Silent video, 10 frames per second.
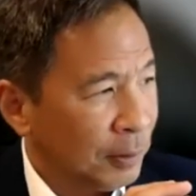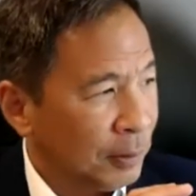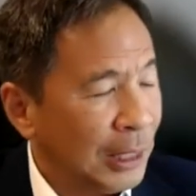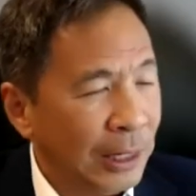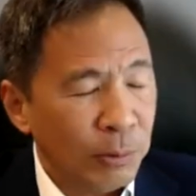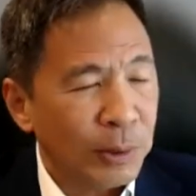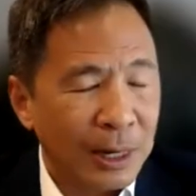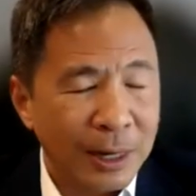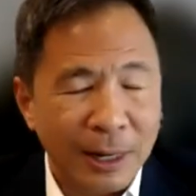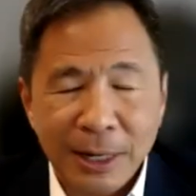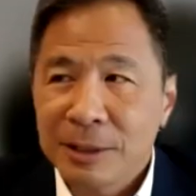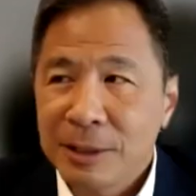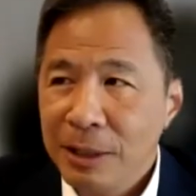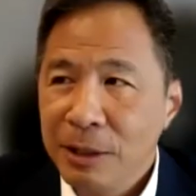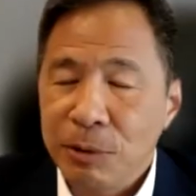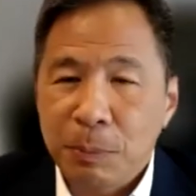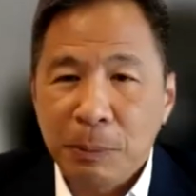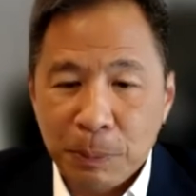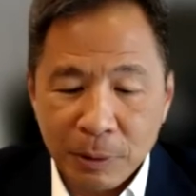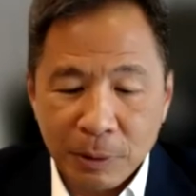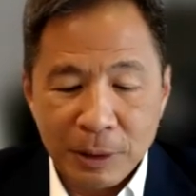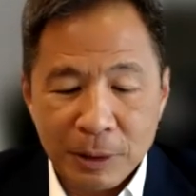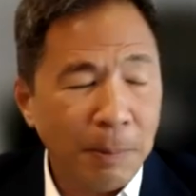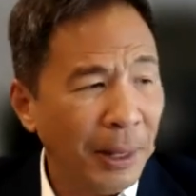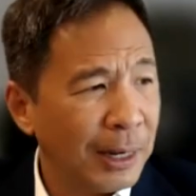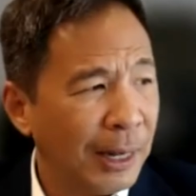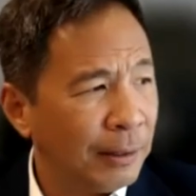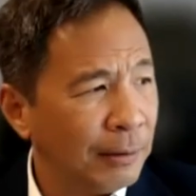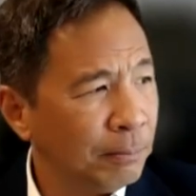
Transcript: dealing with clients, dealing with people is a bit like